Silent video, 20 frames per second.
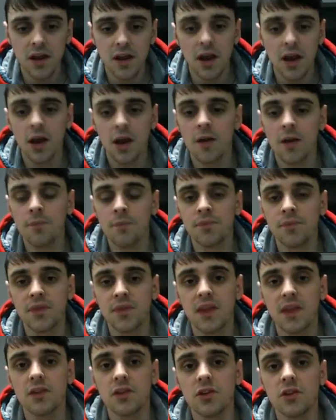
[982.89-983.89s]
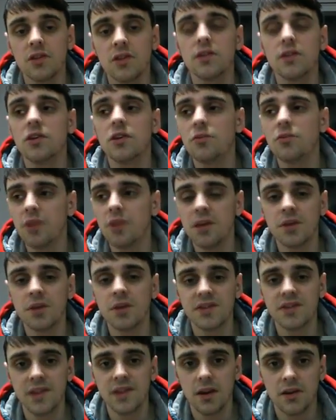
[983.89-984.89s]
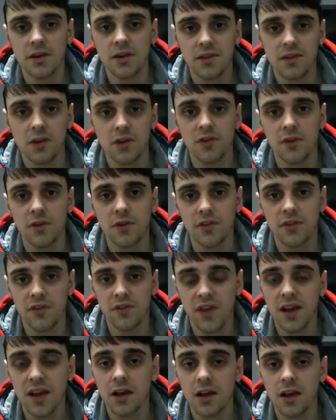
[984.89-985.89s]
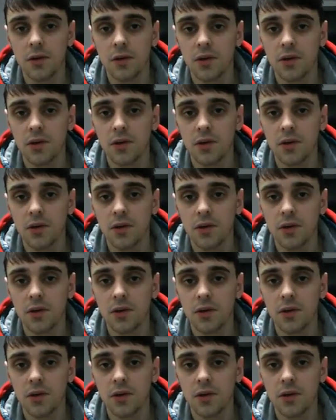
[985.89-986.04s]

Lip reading: then you're pretty much setting yourself up for failure,